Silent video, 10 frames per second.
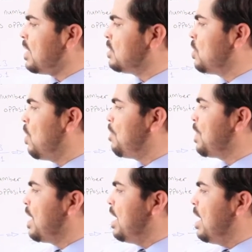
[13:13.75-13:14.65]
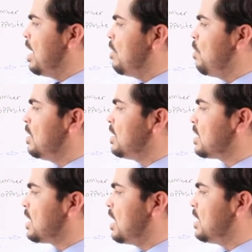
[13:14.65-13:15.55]
So we will
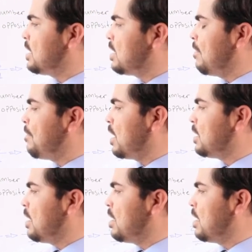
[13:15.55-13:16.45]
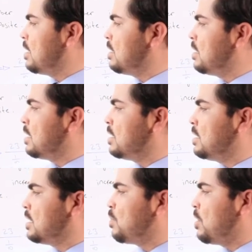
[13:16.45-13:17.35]
just write it as a fraction.
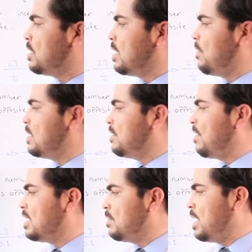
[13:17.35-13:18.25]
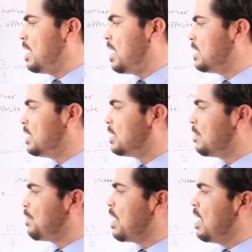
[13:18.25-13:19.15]
36.7 divided by 100.
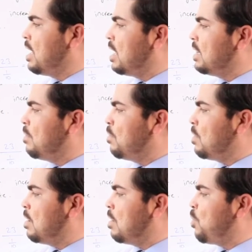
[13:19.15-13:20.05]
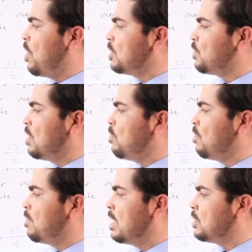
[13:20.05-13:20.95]
The point will
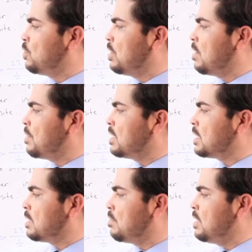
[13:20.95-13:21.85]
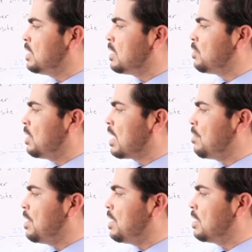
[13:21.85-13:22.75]
move by 2 numbers. Means it will
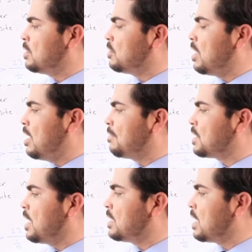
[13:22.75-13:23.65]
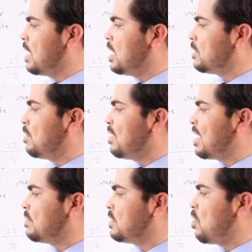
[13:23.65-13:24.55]
come here to the left side. It will
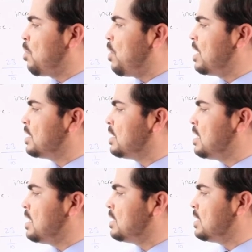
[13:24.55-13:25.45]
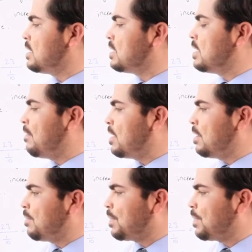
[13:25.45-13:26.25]
become 0.367.